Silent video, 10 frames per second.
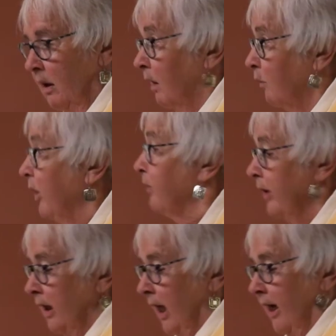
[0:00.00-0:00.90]
We
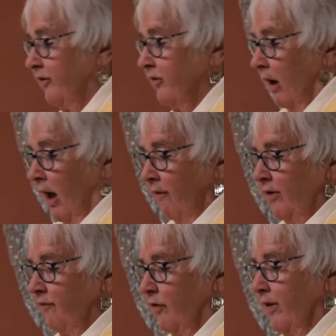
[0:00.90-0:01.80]
realized,
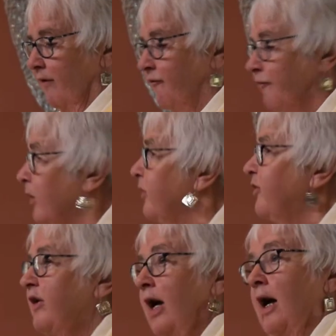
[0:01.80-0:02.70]
often for the first
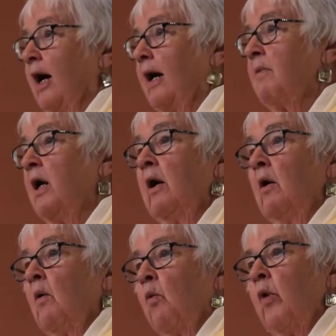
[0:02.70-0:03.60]
time,
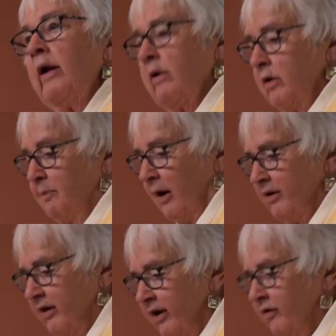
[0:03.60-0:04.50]
we could
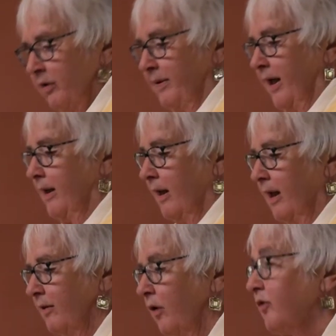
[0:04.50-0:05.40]
participate
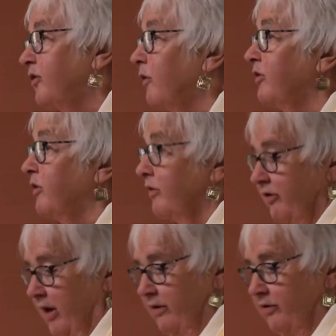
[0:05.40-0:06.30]
in those social
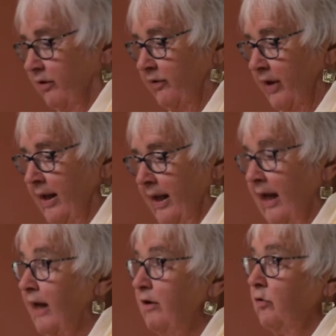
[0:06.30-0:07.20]
changes
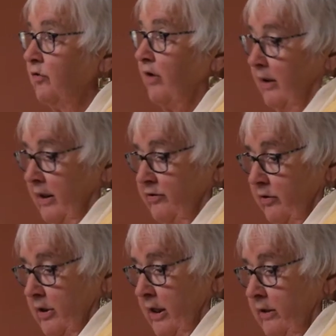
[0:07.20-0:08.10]
and use our
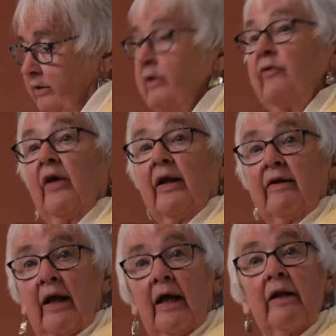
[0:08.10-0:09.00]
educations and
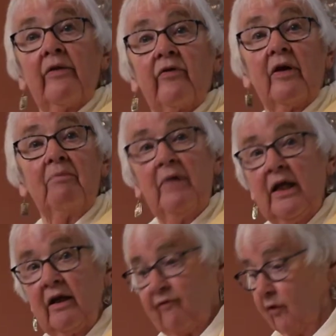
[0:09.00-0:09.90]
talents in
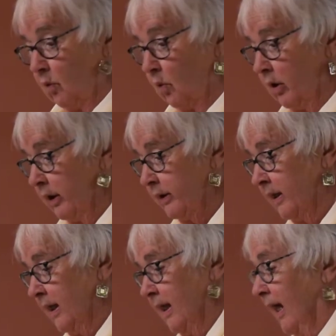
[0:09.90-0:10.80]
meaningful
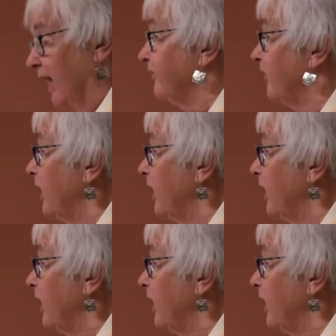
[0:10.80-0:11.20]
work as